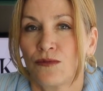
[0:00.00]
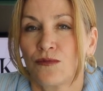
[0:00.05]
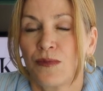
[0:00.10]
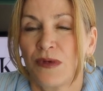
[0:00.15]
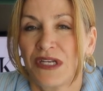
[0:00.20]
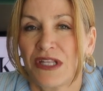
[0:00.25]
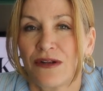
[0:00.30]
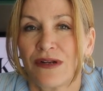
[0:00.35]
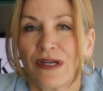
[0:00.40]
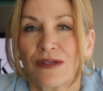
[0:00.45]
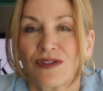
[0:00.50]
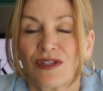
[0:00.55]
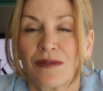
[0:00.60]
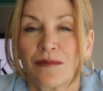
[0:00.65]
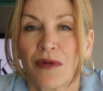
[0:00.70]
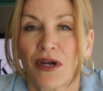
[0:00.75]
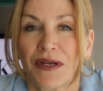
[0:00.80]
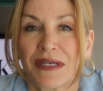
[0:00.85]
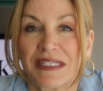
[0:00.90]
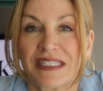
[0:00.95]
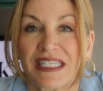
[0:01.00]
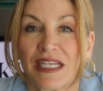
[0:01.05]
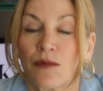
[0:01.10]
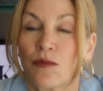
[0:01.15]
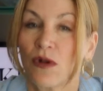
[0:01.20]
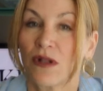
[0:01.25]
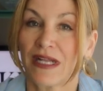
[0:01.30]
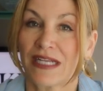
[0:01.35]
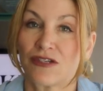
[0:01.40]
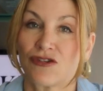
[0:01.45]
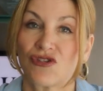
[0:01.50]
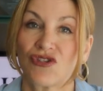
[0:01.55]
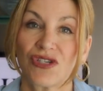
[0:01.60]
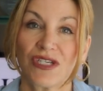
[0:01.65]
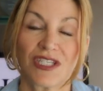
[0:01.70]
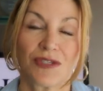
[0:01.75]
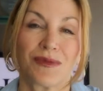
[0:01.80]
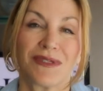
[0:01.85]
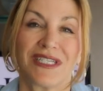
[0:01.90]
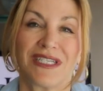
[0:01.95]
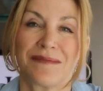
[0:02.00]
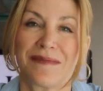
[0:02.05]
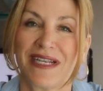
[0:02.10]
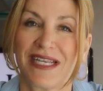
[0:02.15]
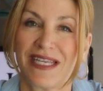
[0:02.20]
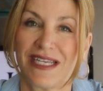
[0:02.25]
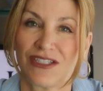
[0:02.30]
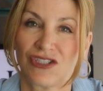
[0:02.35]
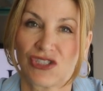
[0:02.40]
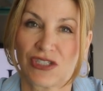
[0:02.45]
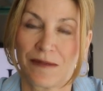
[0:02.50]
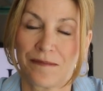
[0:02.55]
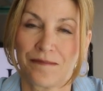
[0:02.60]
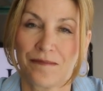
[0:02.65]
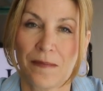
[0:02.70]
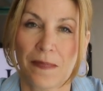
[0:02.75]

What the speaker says: putting their house on the market say, well, I just redid my kitchen